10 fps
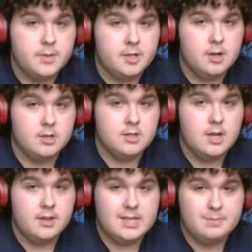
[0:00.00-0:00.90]
because
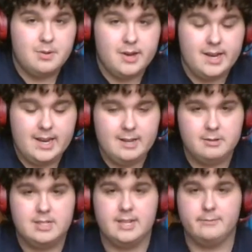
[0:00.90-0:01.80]
at this point it
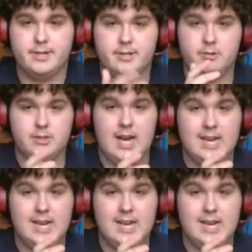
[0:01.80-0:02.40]
was the originals